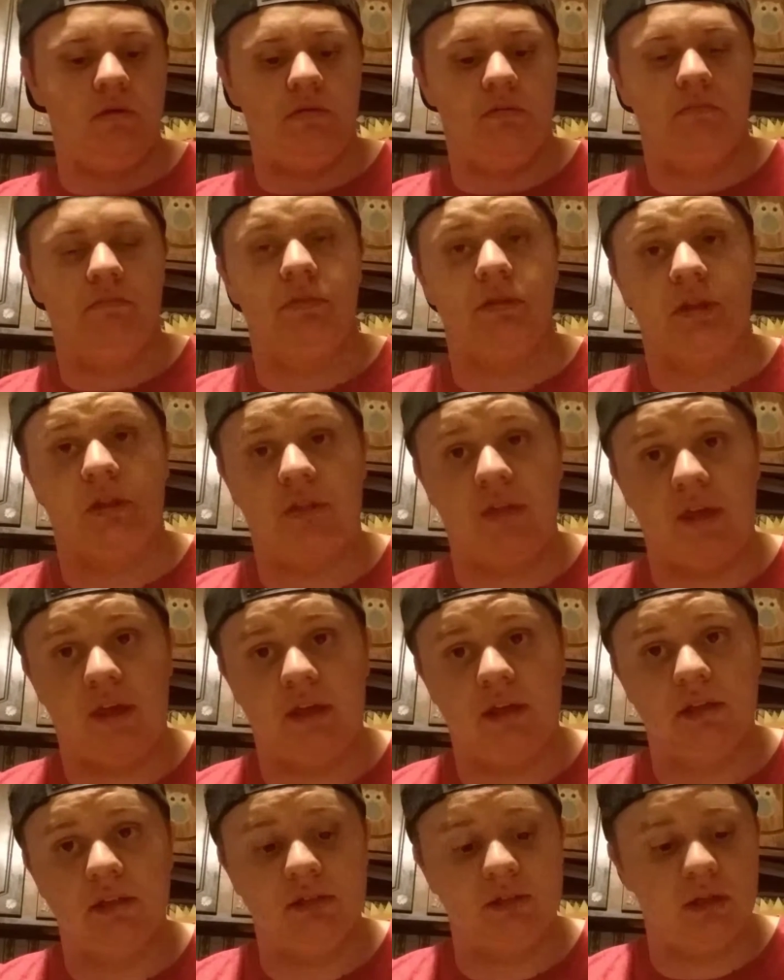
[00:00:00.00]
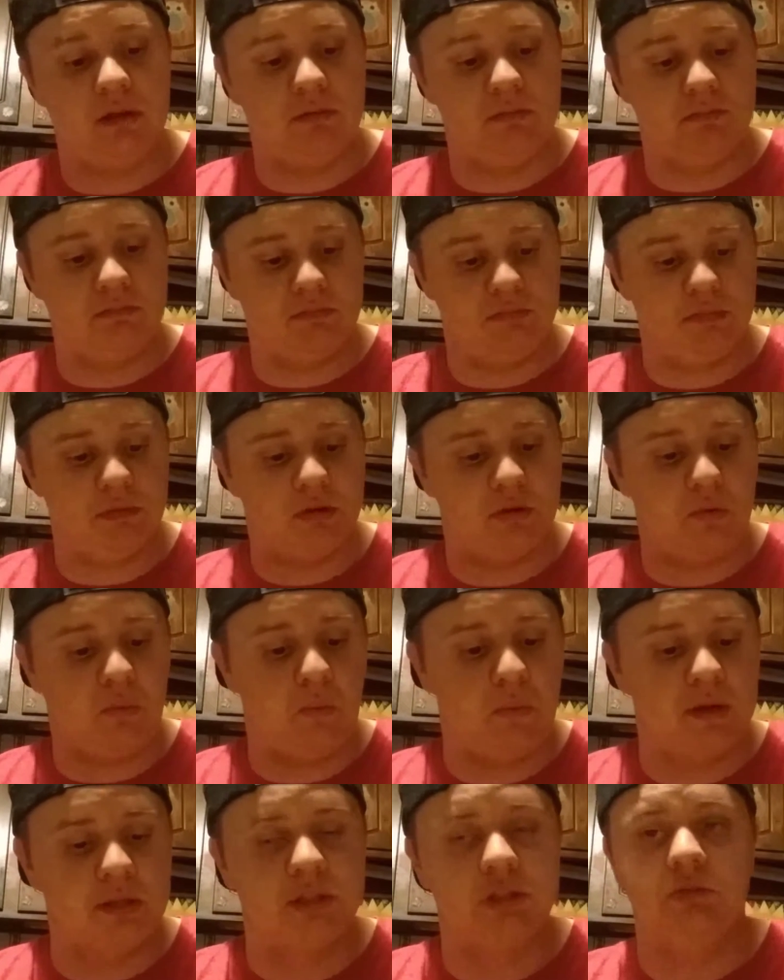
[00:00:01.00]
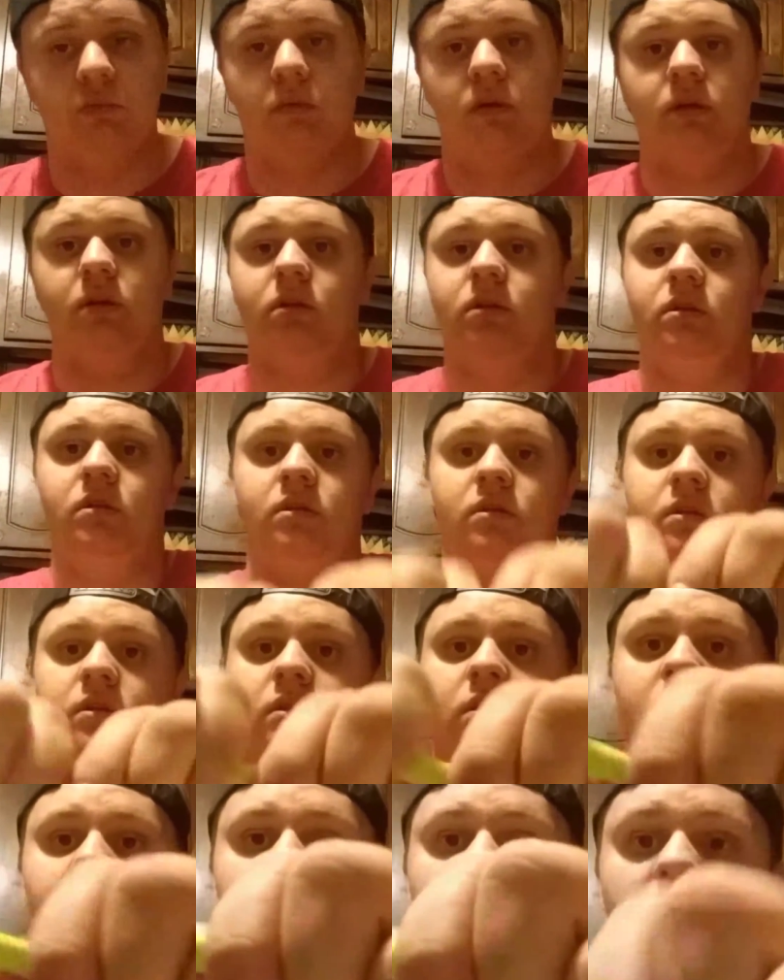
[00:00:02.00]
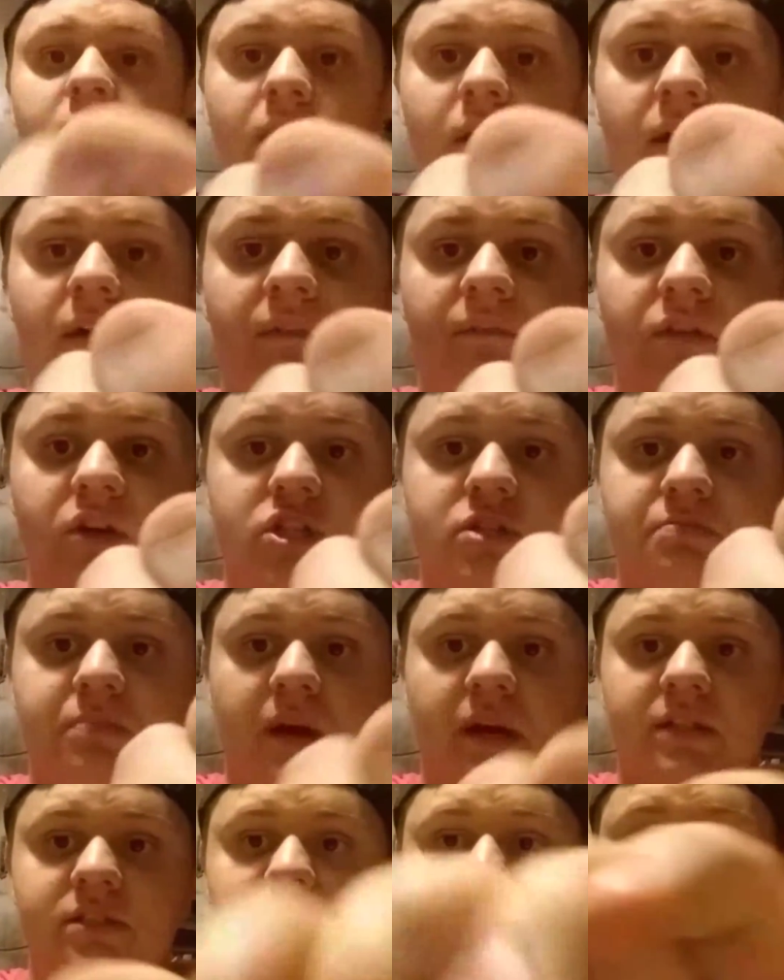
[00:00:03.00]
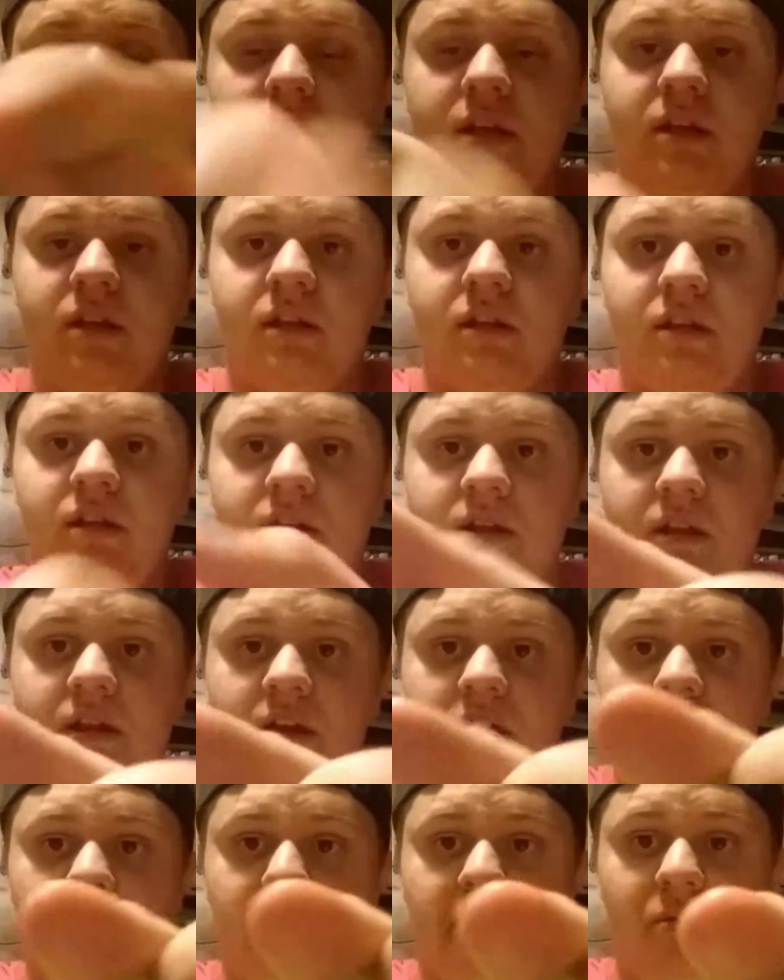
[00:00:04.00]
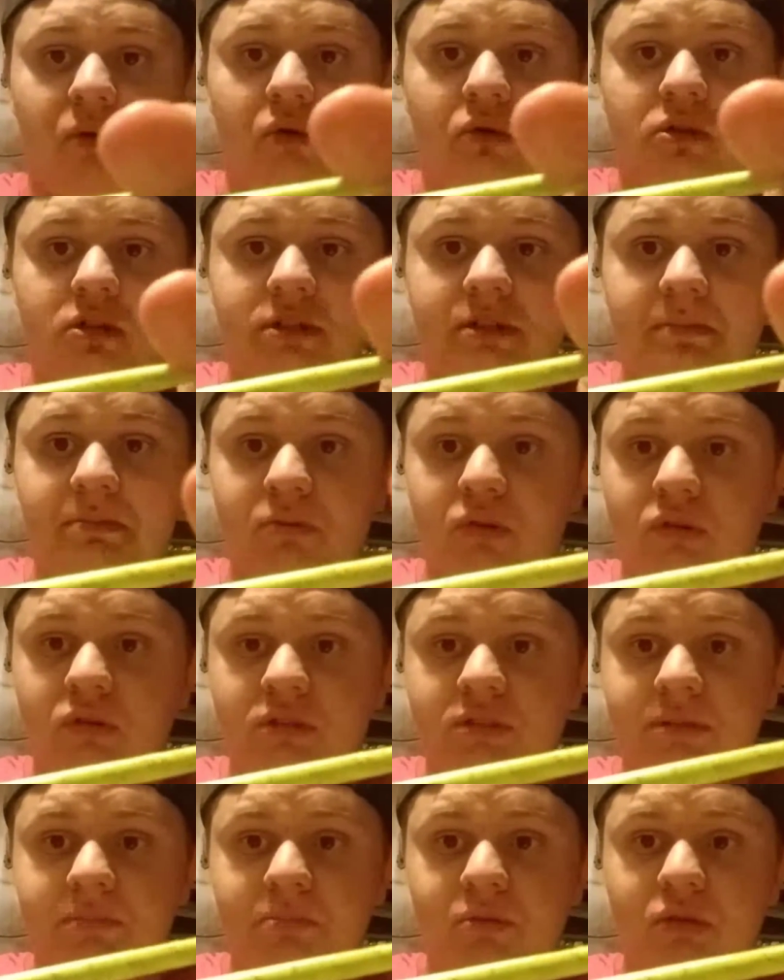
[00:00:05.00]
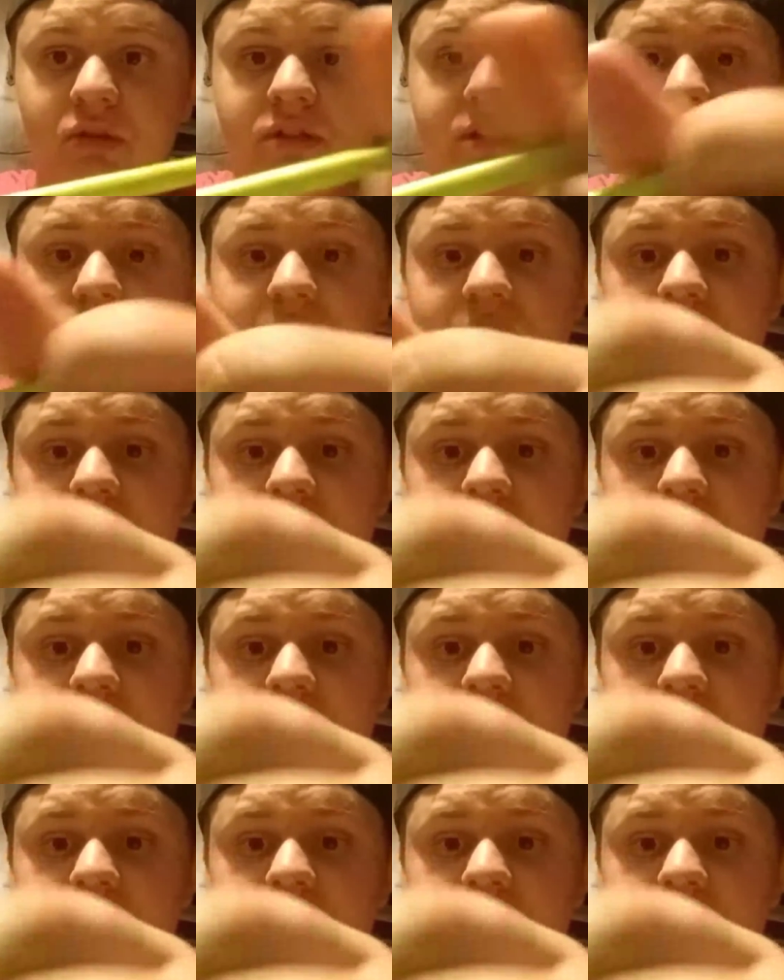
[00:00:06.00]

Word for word: But the thing is, I'm gonna waste one. Fish bites on it. It pours, it pours, it pours. If it's a